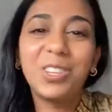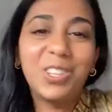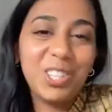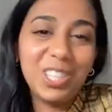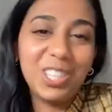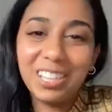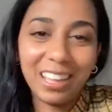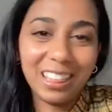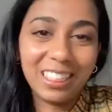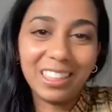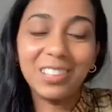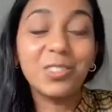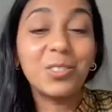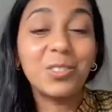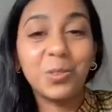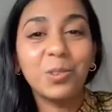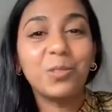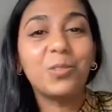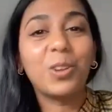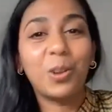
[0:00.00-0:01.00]
which is, I think,
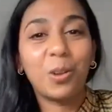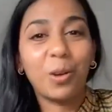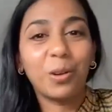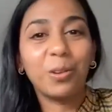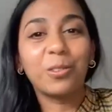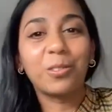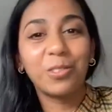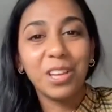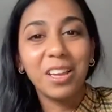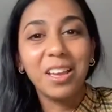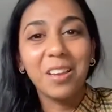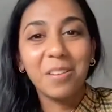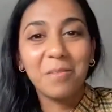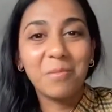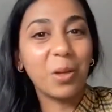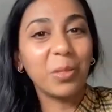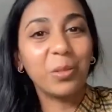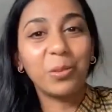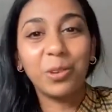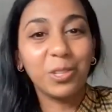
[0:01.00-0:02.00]
true of a lot of
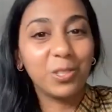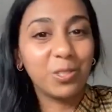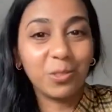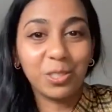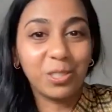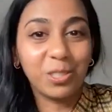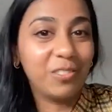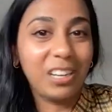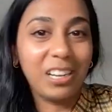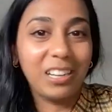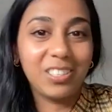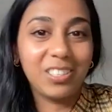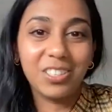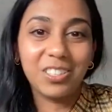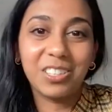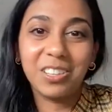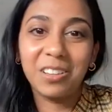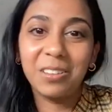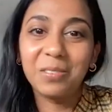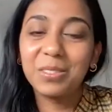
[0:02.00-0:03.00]
mother and daughter
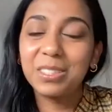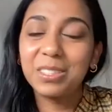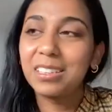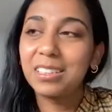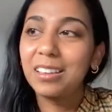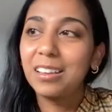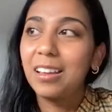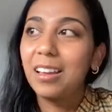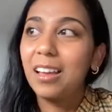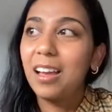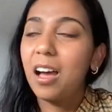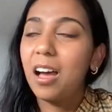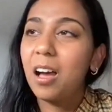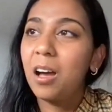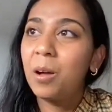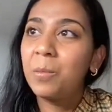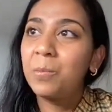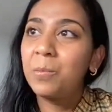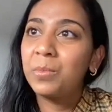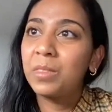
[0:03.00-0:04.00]
relationships.
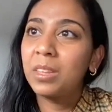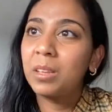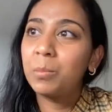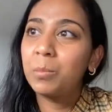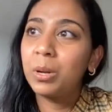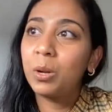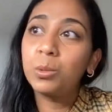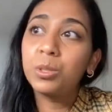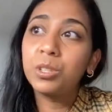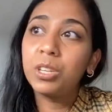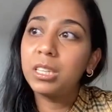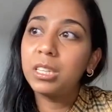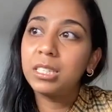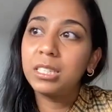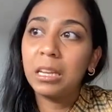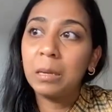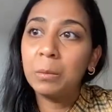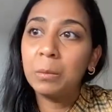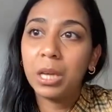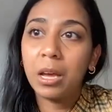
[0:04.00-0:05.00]
Um, but also at the
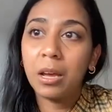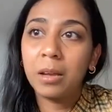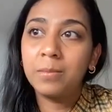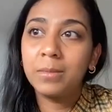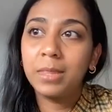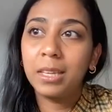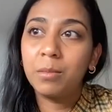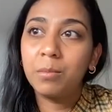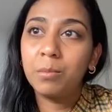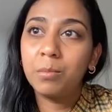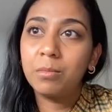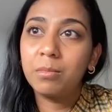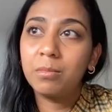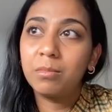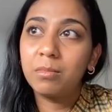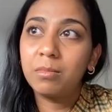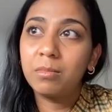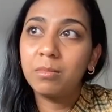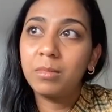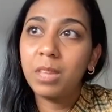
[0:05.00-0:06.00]
same time, that
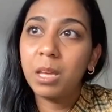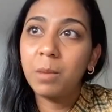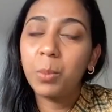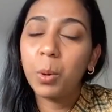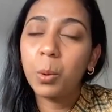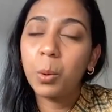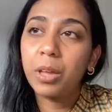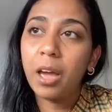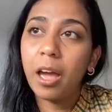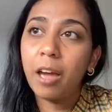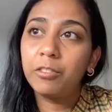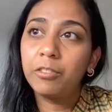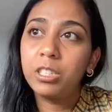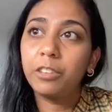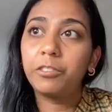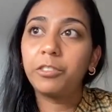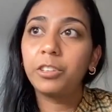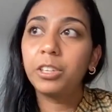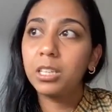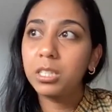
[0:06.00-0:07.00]
they both have
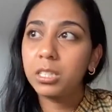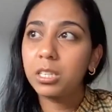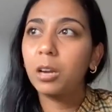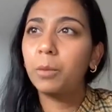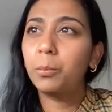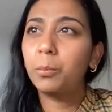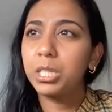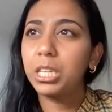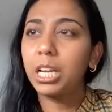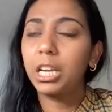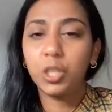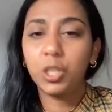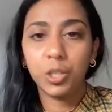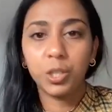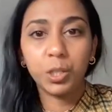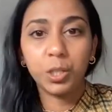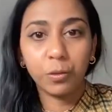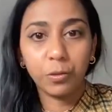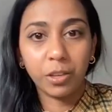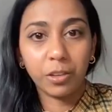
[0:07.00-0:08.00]
different
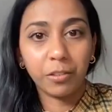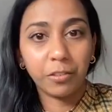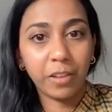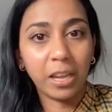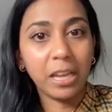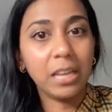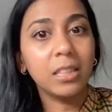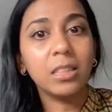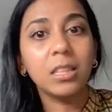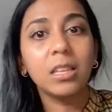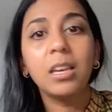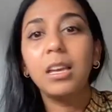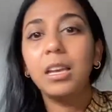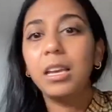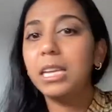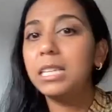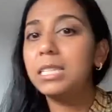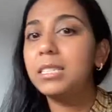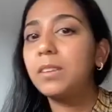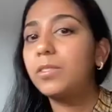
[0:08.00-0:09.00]
interpretations of their faith.
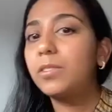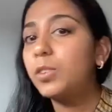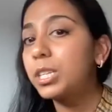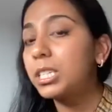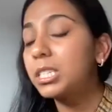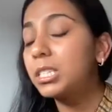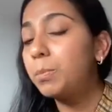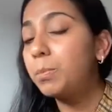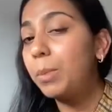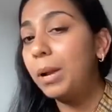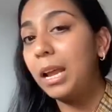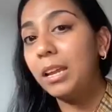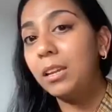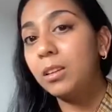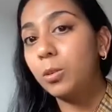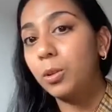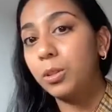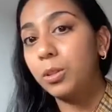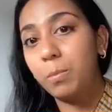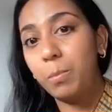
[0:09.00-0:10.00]
It's never
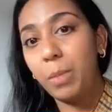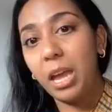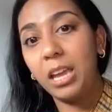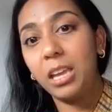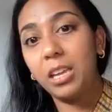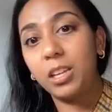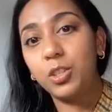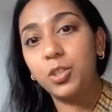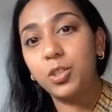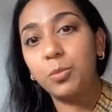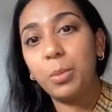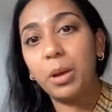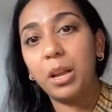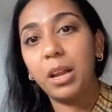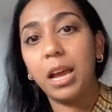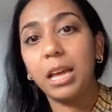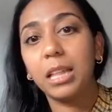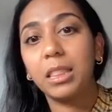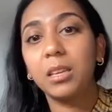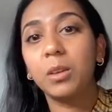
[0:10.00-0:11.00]
explained on the page, but
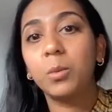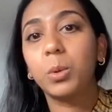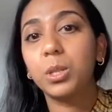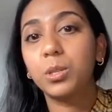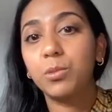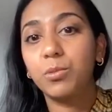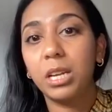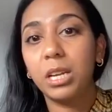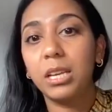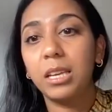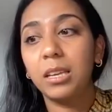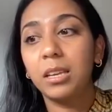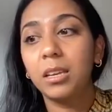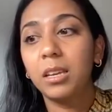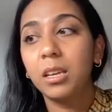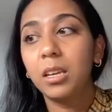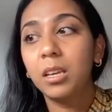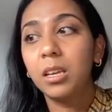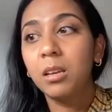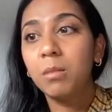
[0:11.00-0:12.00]
I think what's really
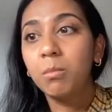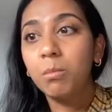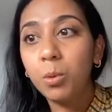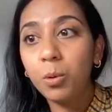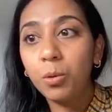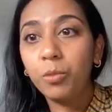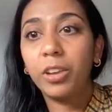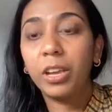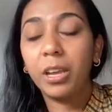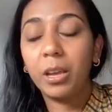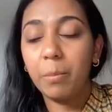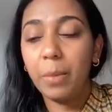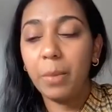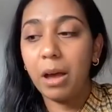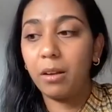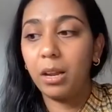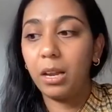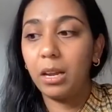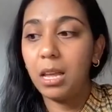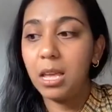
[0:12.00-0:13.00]
moving
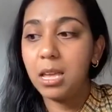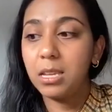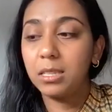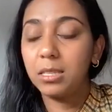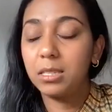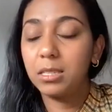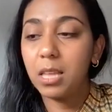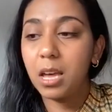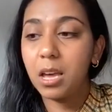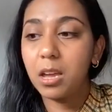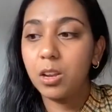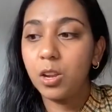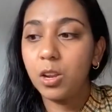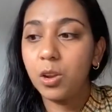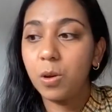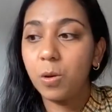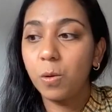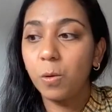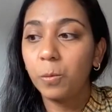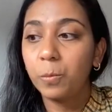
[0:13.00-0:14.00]
about it is that, you
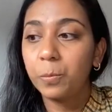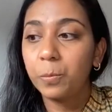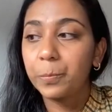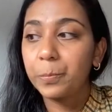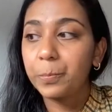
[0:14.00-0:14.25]
know,